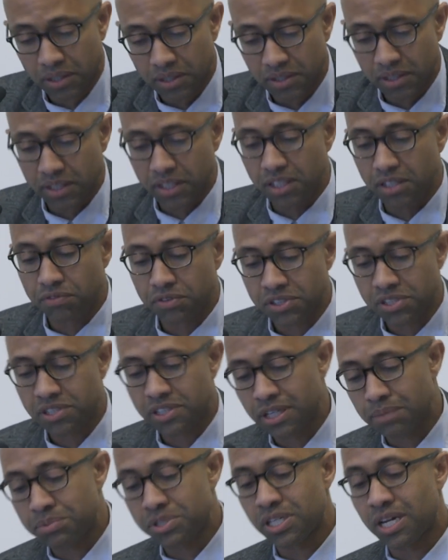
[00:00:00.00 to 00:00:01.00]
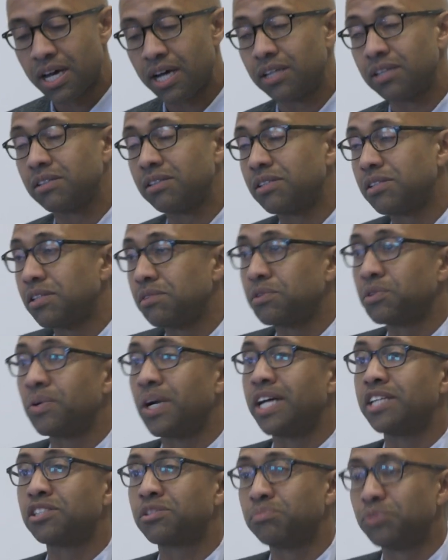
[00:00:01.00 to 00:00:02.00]
the evil stepchild of the civil
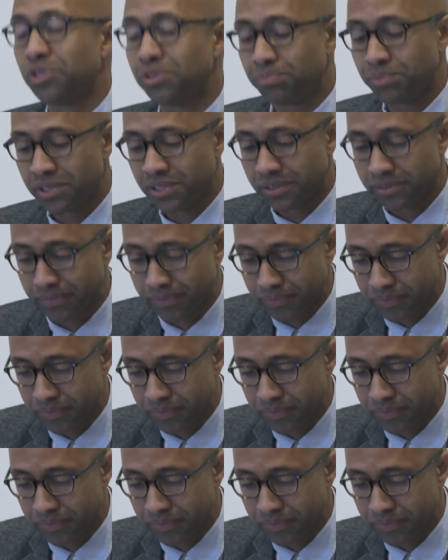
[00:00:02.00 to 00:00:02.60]
rights movement,